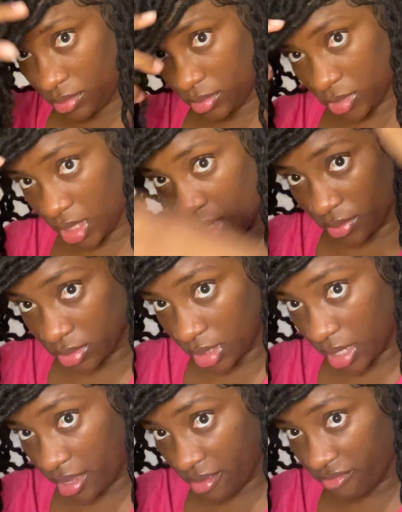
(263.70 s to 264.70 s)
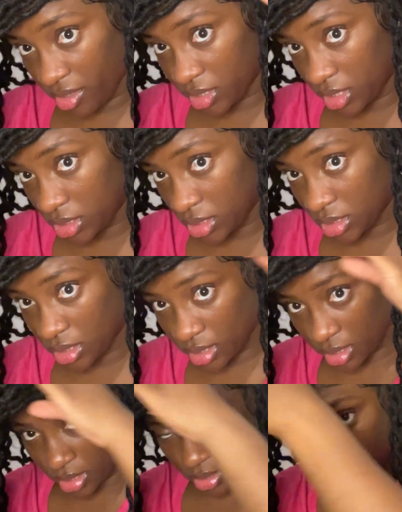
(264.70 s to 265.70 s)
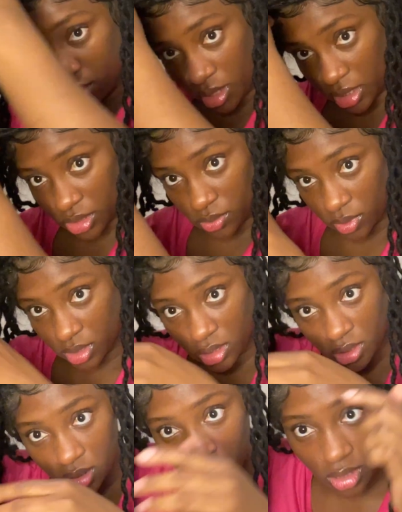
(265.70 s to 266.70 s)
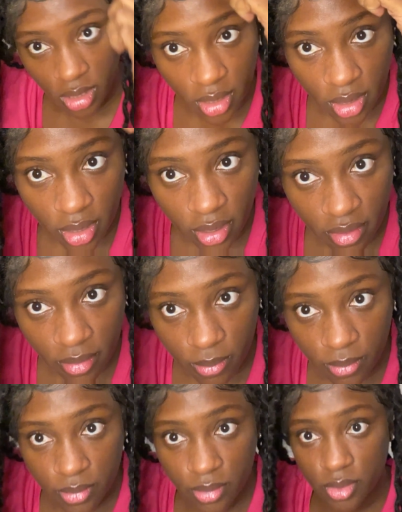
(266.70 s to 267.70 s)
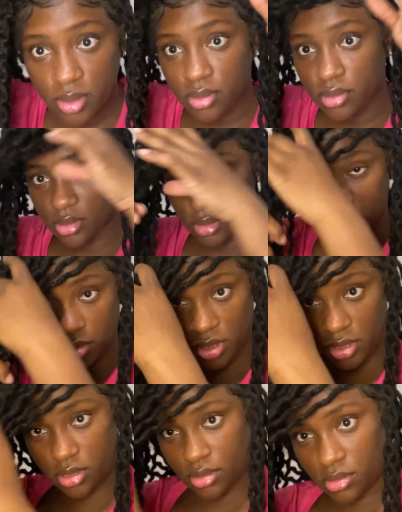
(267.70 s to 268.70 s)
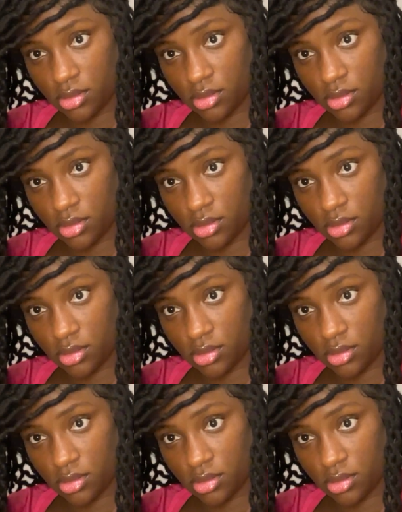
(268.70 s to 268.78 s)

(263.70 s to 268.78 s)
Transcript: And I was gonna add foundation to that later. I just wanted to get that to blend.